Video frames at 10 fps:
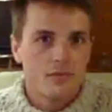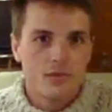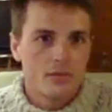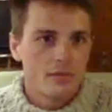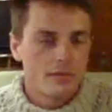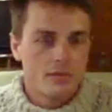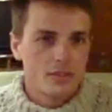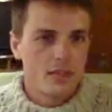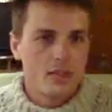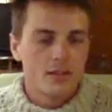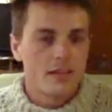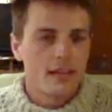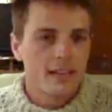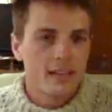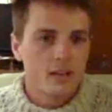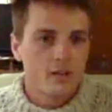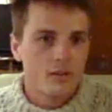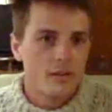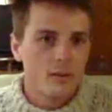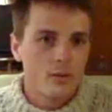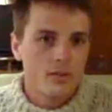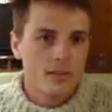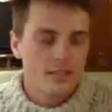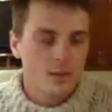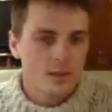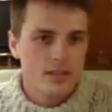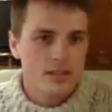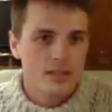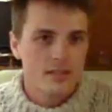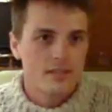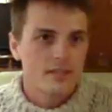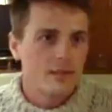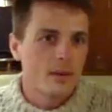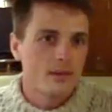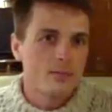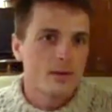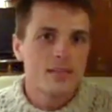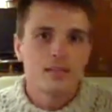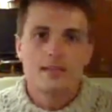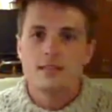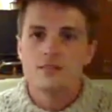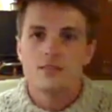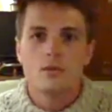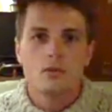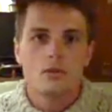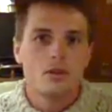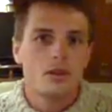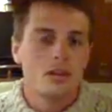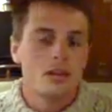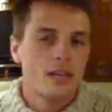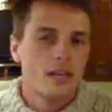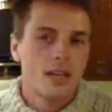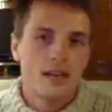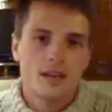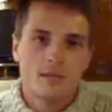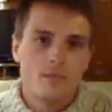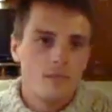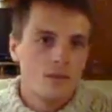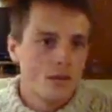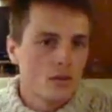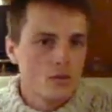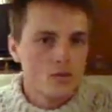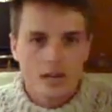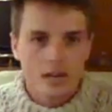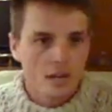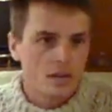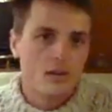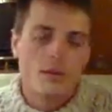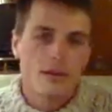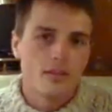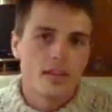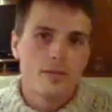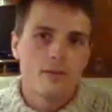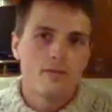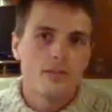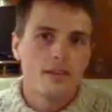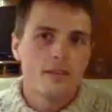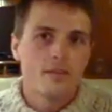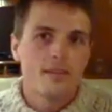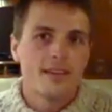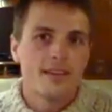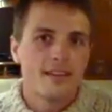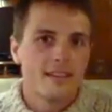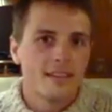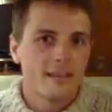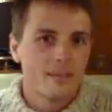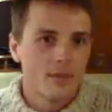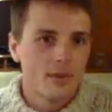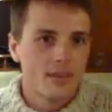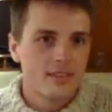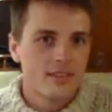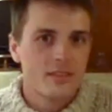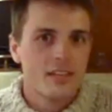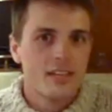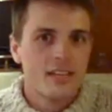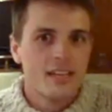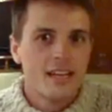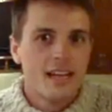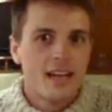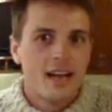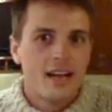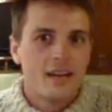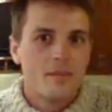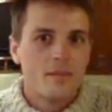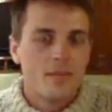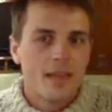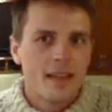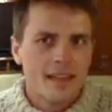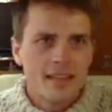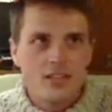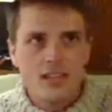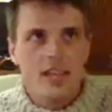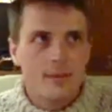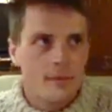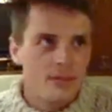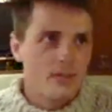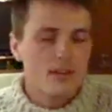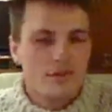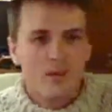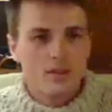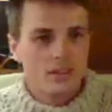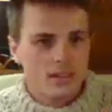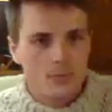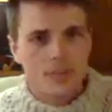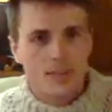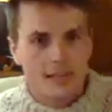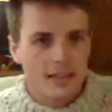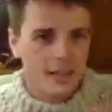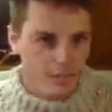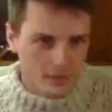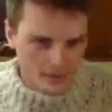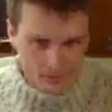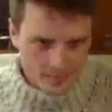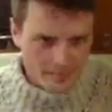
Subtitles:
for just, I don't know, to hang out, or anybody wants to ask questions about the practice, or, share whatever came up for them, then that'd be great too. And each day I'm going to try and focus on something slightly different.